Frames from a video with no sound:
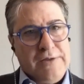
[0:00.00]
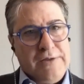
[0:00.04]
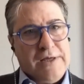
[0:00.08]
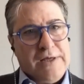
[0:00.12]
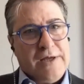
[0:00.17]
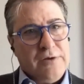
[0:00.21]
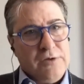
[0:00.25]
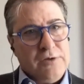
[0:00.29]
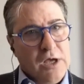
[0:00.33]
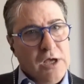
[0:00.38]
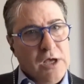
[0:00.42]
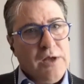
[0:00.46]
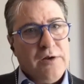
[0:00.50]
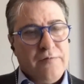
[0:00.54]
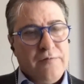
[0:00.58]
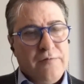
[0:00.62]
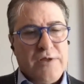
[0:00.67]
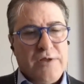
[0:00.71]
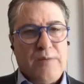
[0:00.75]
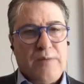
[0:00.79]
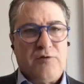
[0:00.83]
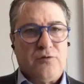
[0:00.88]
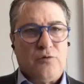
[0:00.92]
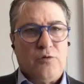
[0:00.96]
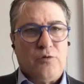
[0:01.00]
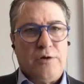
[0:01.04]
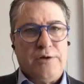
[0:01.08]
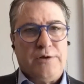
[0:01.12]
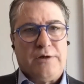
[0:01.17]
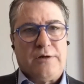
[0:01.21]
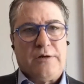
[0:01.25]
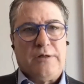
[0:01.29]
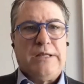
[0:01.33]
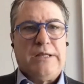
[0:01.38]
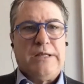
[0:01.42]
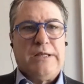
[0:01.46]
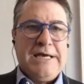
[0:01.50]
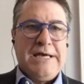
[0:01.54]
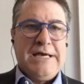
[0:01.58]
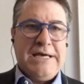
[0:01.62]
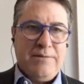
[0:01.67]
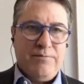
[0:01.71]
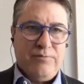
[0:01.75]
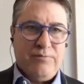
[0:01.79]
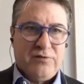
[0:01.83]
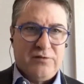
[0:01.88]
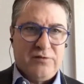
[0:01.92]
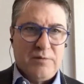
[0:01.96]
that none of them is going to
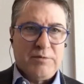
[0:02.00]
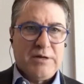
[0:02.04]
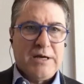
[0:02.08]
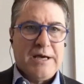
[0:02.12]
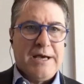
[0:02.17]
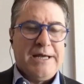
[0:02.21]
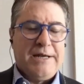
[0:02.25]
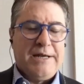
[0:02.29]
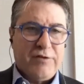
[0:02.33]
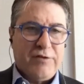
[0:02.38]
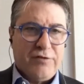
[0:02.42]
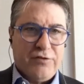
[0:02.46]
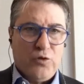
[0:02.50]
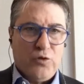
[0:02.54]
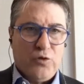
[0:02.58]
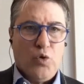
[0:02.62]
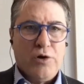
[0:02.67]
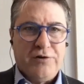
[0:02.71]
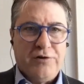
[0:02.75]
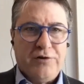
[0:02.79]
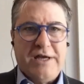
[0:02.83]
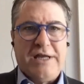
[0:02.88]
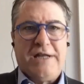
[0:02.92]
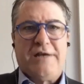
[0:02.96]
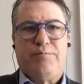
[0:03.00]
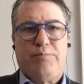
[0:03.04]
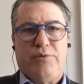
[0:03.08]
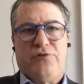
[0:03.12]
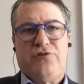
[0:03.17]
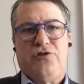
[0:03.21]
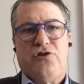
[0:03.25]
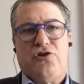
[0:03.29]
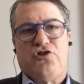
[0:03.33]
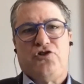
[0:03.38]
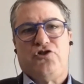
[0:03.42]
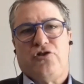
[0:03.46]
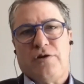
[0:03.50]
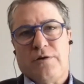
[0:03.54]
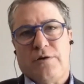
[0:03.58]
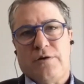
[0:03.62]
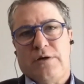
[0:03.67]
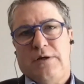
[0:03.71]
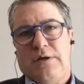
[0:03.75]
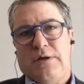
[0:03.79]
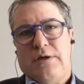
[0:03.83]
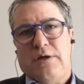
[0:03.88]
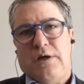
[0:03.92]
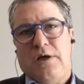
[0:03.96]
claim some kind of authoritative
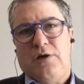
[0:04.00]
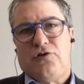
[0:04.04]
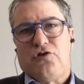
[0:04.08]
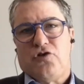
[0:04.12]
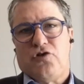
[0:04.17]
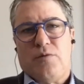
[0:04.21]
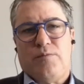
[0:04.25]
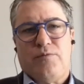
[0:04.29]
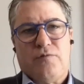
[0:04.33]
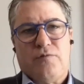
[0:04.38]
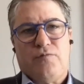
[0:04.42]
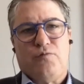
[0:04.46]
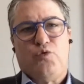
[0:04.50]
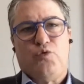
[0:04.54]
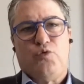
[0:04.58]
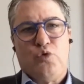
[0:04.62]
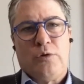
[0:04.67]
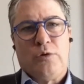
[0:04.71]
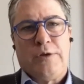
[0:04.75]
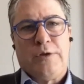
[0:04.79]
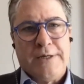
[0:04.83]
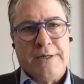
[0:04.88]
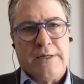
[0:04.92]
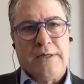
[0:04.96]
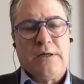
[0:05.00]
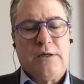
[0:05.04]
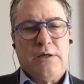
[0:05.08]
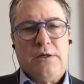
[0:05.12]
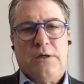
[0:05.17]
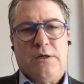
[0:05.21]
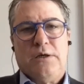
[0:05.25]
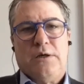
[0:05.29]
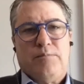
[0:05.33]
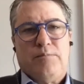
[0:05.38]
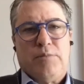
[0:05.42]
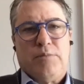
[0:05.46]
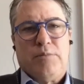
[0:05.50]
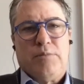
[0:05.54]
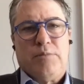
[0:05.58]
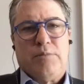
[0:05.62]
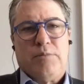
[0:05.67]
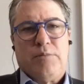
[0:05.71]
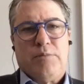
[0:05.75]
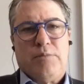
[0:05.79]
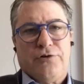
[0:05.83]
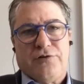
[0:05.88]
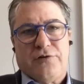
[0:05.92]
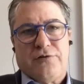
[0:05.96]
position in terms of ruling
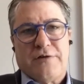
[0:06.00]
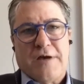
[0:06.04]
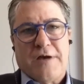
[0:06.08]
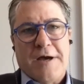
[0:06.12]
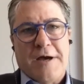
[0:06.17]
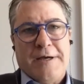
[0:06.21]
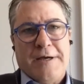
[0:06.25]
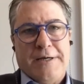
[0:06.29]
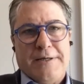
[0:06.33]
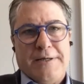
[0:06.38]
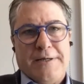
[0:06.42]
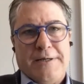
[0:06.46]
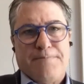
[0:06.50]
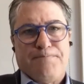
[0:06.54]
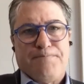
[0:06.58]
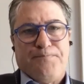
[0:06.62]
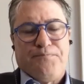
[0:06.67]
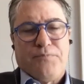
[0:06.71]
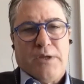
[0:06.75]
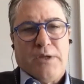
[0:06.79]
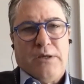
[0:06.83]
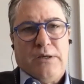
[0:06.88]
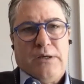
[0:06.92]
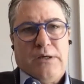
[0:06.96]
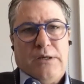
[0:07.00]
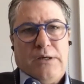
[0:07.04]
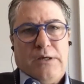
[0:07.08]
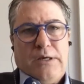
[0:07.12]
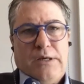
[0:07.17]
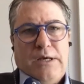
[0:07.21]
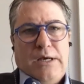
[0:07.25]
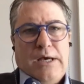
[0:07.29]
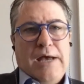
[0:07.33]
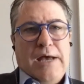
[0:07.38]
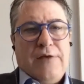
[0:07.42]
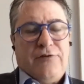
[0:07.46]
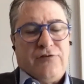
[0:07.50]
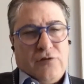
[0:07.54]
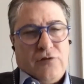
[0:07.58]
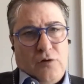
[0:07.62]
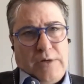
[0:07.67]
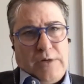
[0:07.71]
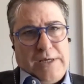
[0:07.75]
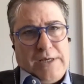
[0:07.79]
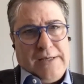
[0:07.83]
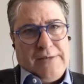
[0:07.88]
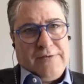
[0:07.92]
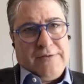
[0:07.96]
political society. And
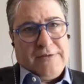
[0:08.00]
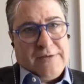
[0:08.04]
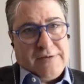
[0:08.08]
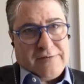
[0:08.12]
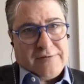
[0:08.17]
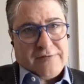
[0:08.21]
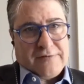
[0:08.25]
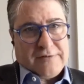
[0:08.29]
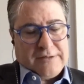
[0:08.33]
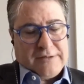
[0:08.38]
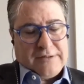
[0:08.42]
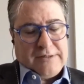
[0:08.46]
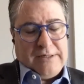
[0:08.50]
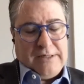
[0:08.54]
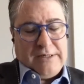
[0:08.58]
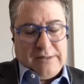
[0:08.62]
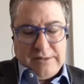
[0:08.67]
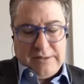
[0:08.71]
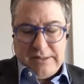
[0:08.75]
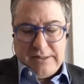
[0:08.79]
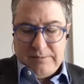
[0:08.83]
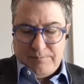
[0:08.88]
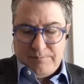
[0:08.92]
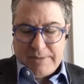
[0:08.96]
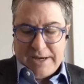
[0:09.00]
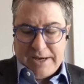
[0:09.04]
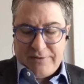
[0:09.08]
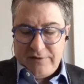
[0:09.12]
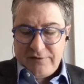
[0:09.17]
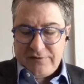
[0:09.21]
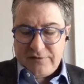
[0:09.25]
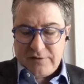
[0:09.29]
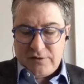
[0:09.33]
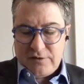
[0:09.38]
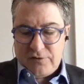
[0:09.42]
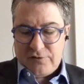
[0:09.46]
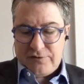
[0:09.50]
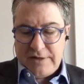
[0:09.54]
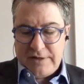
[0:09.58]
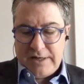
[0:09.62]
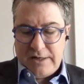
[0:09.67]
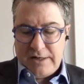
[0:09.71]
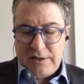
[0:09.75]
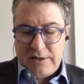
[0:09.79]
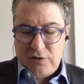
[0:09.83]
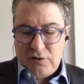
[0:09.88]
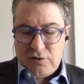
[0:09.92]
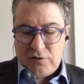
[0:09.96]
so by this
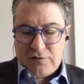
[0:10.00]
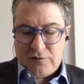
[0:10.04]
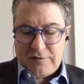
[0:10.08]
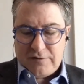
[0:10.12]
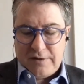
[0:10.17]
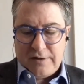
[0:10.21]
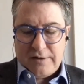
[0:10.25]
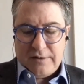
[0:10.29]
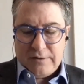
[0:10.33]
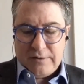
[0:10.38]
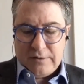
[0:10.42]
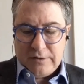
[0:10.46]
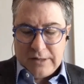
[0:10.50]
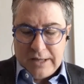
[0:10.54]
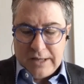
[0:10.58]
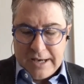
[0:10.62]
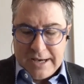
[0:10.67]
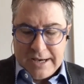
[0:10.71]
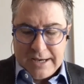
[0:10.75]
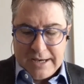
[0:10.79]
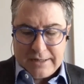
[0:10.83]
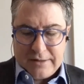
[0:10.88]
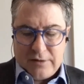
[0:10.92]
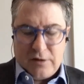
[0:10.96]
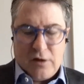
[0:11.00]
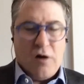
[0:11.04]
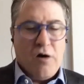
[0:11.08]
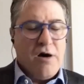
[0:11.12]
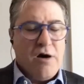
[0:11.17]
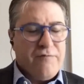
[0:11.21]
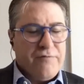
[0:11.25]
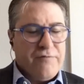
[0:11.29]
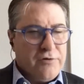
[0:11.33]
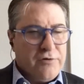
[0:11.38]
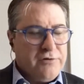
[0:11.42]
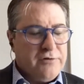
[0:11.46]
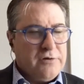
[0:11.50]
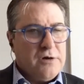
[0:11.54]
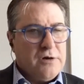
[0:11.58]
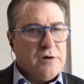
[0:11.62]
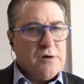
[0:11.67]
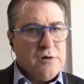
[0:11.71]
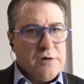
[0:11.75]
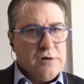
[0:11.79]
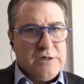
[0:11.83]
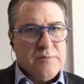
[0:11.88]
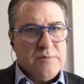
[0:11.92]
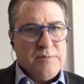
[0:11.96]
understanding, you could say that Locke offers an
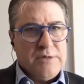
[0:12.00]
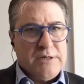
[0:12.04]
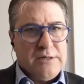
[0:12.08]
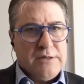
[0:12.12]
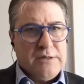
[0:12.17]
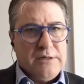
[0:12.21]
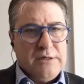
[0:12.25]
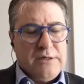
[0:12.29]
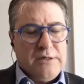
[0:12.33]
argument